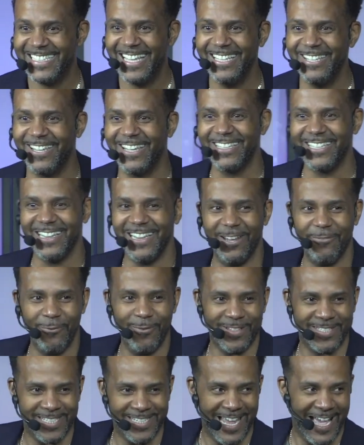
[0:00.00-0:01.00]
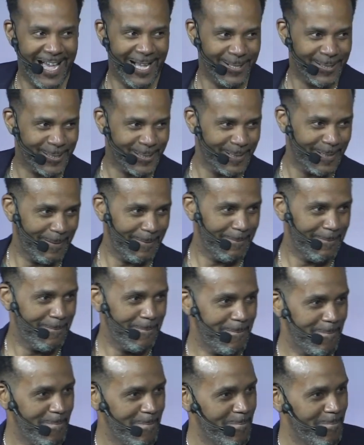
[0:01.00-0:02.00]
how you get deliverance in the house.
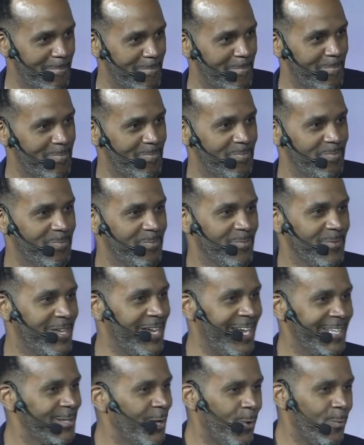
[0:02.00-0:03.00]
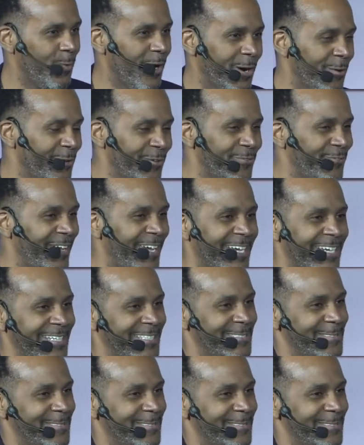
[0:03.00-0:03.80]
God don't work with faith